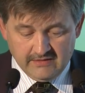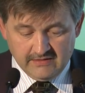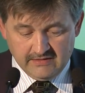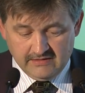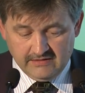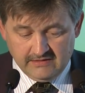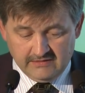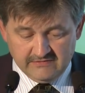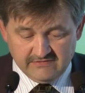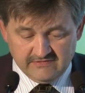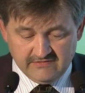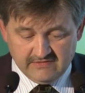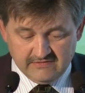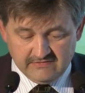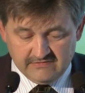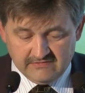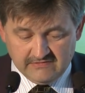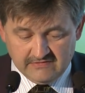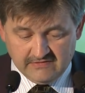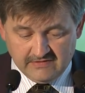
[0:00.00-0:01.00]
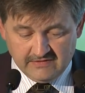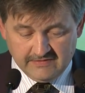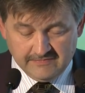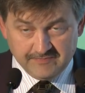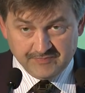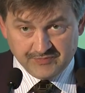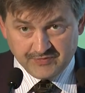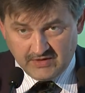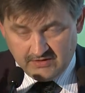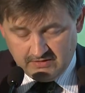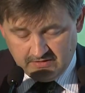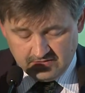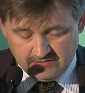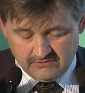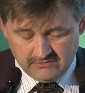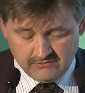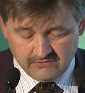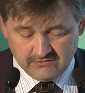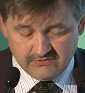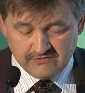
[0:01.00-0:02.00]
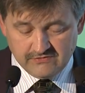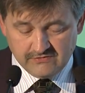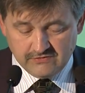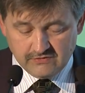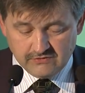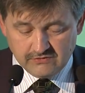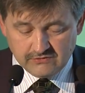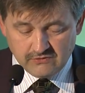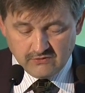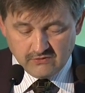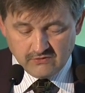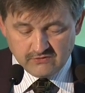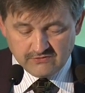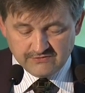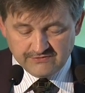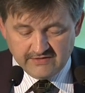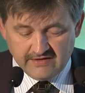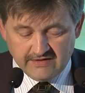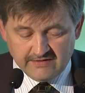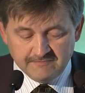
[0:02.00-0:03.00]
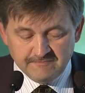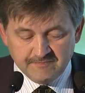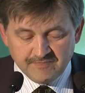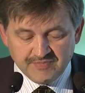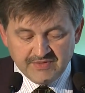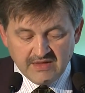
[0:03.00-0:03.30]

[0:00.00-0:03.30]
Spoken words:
in this to this door there.